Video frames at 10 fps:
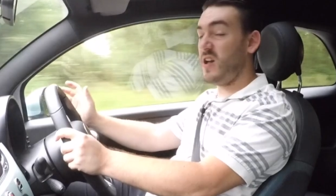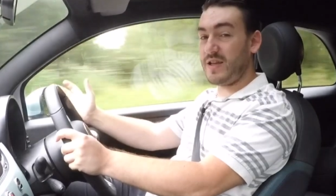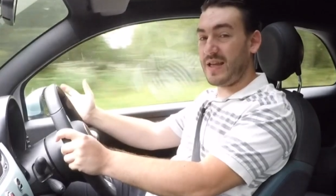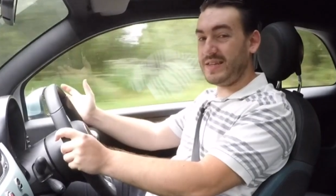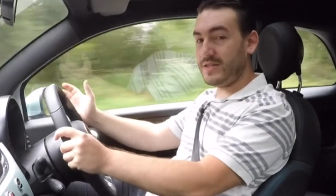
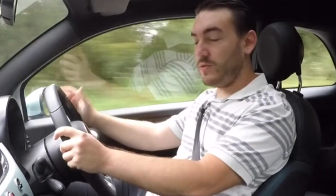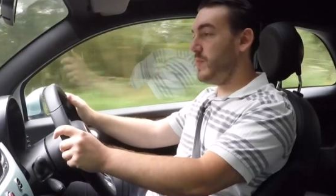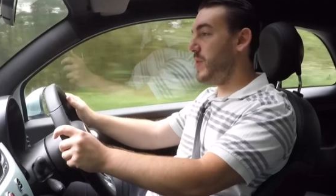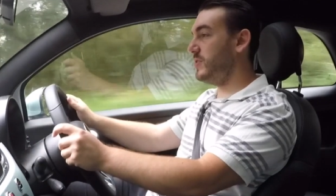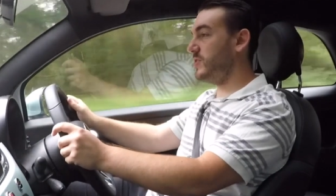Okay, so on
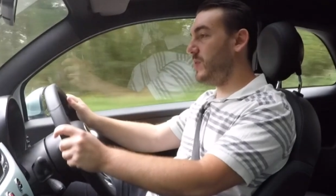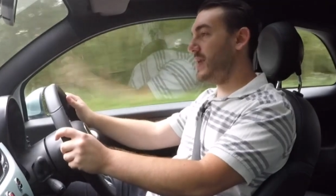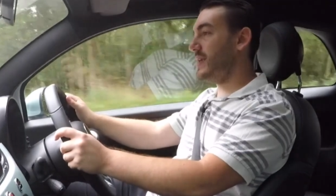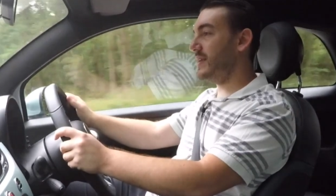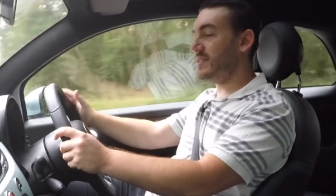the
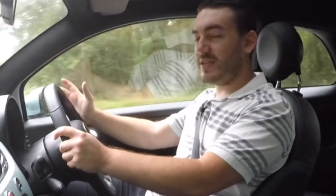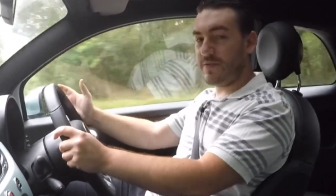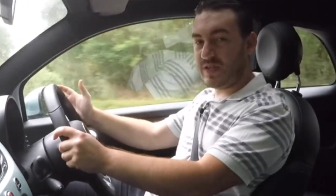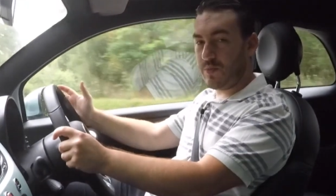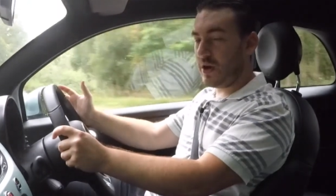motorway, its
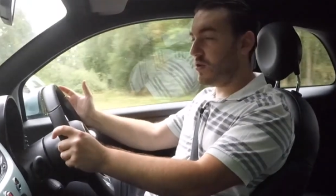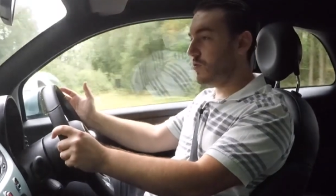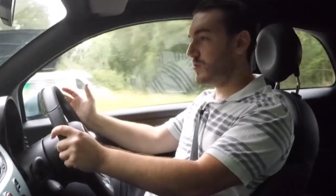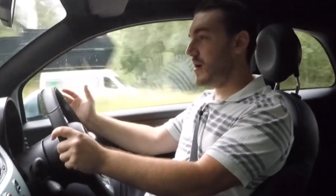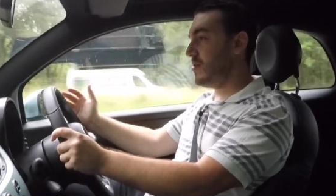70 brake
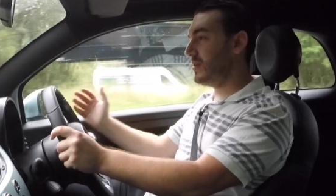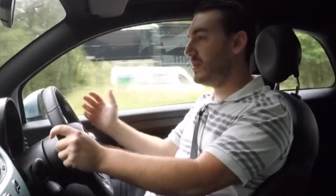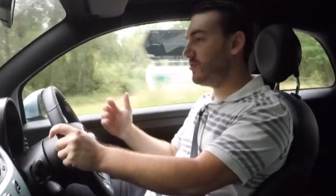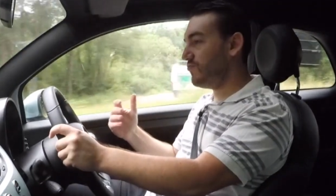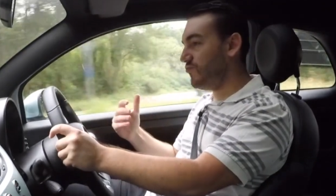horsepower
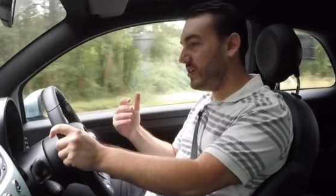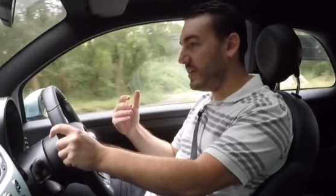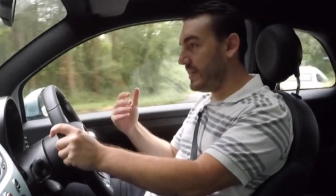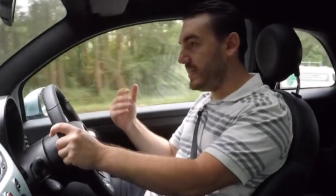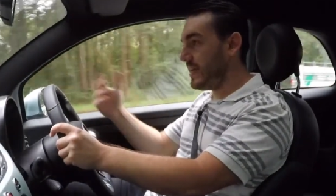doesn't
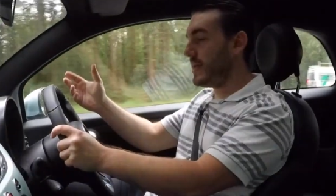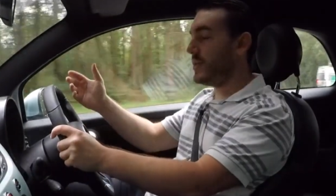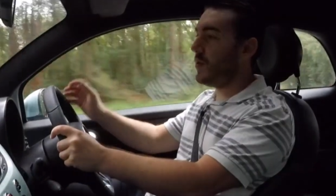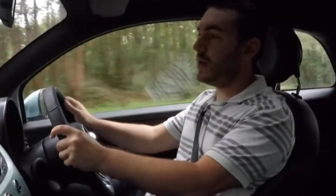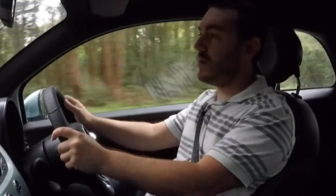really get
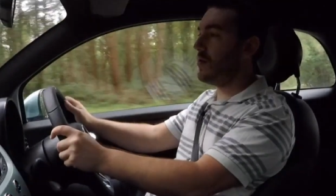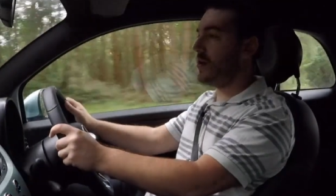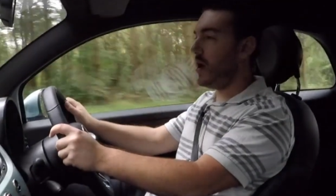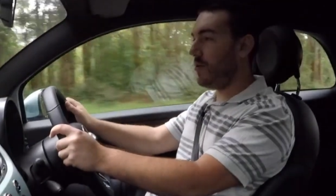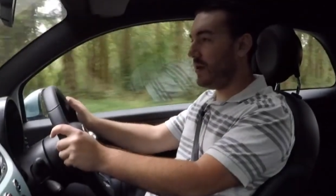you anywhere
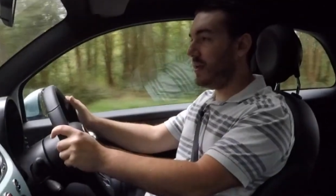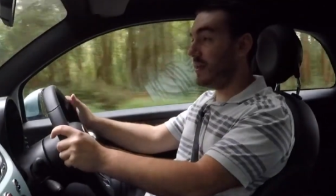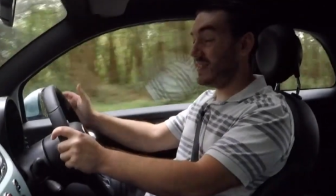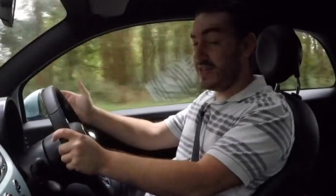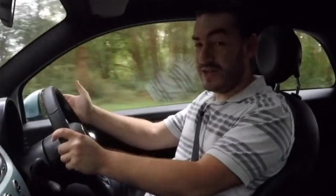in a hurry, and
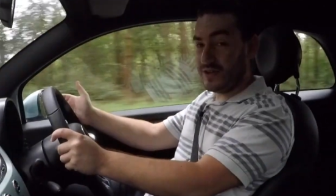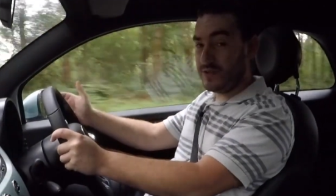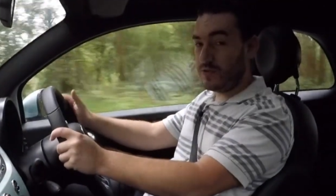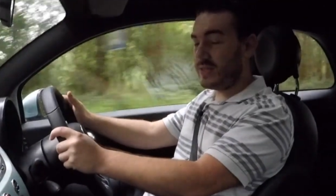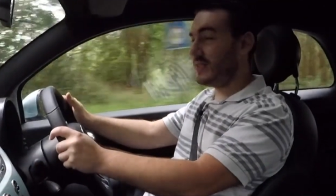its
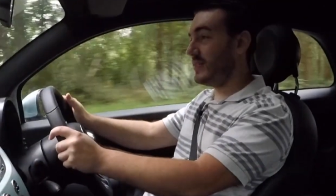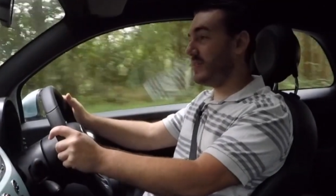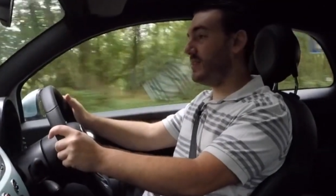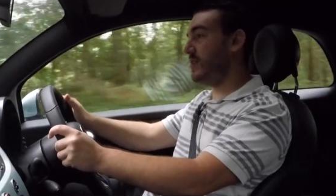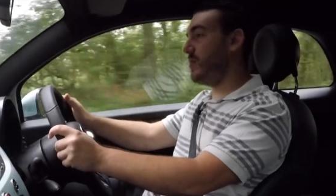0 to
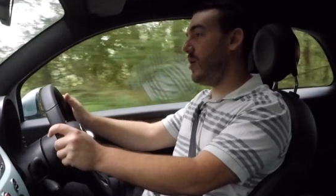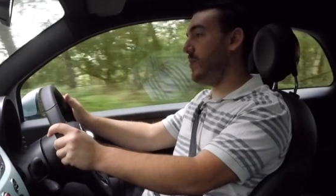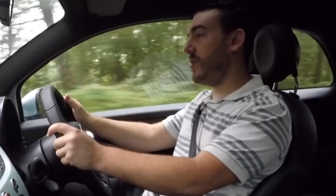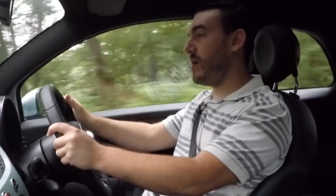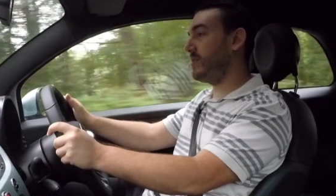62 mile
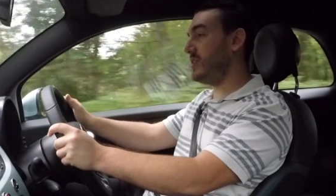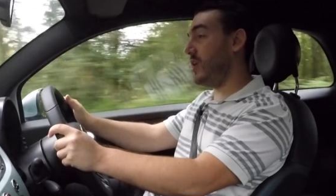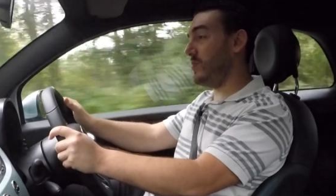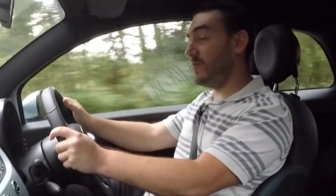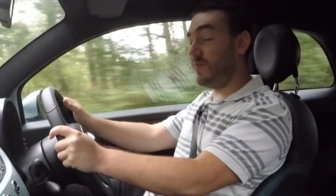per hour
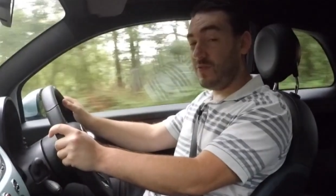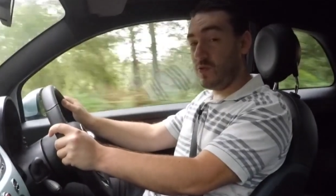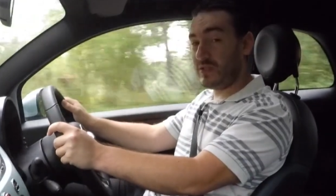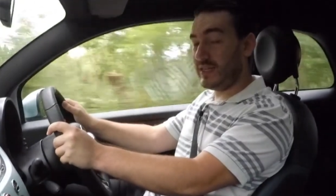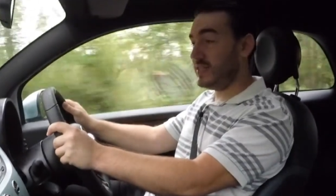time of
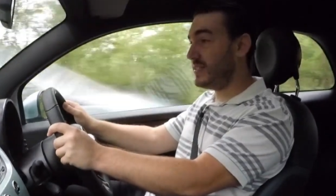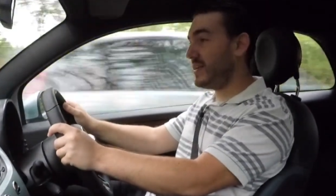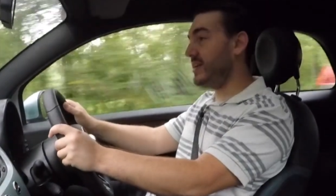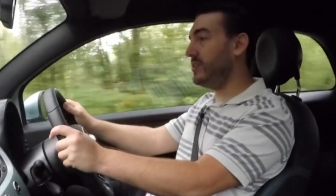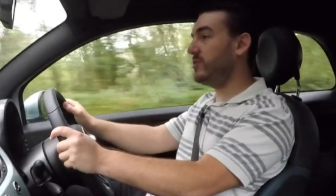14
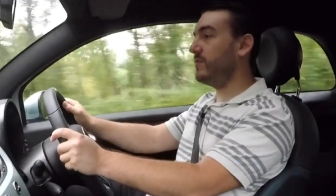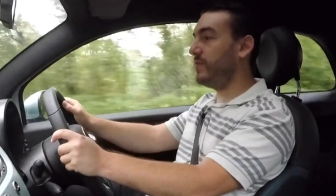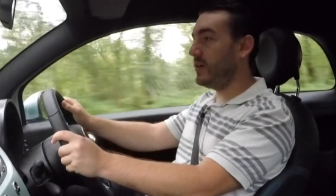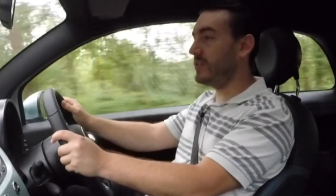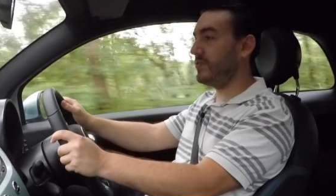seconds on
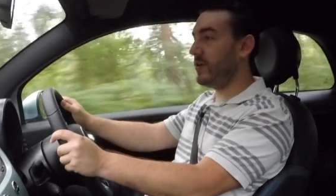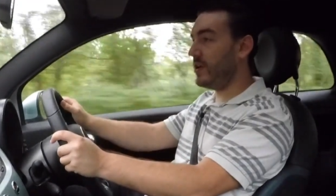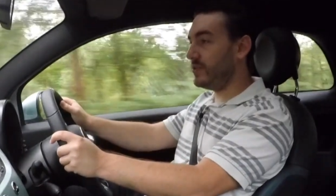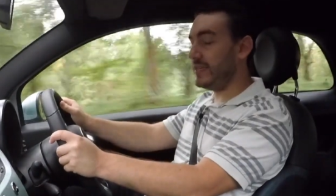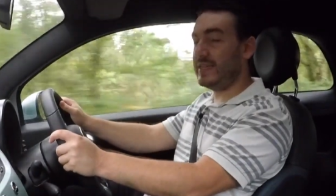faster
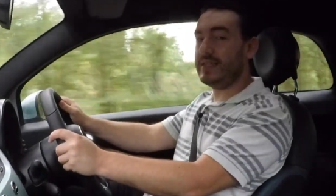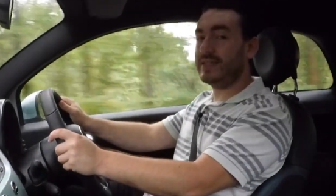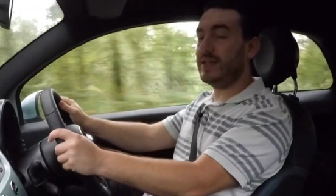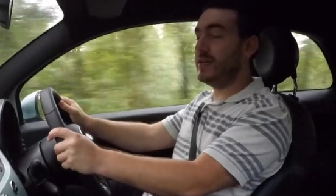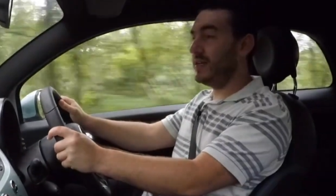roads
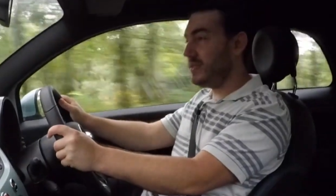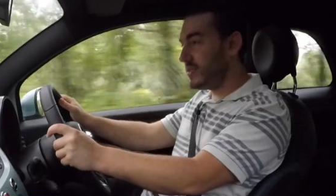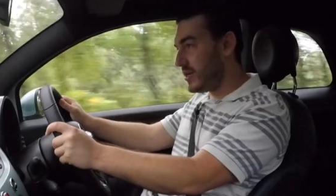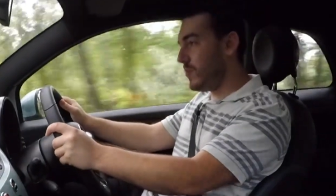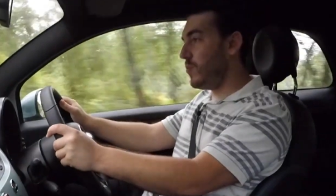is
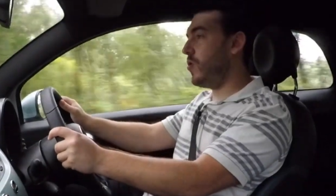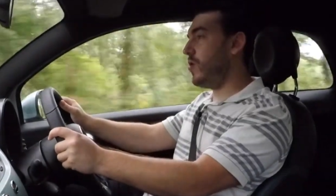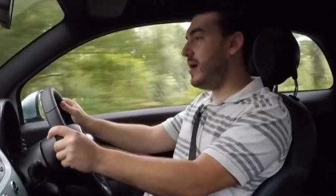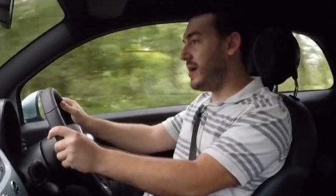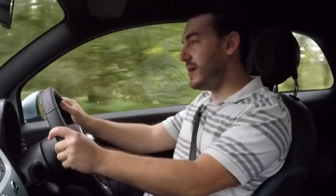
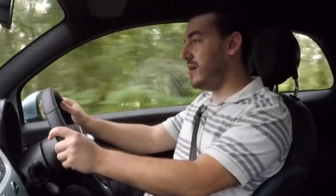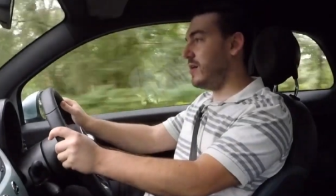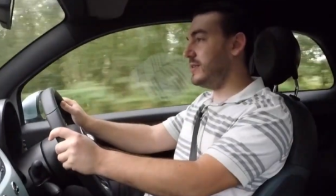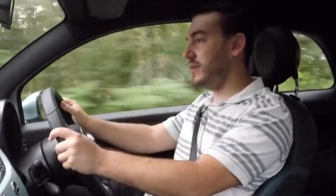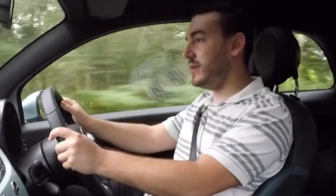somewhat
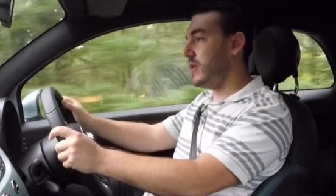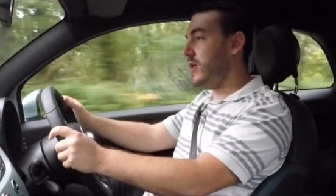agonising.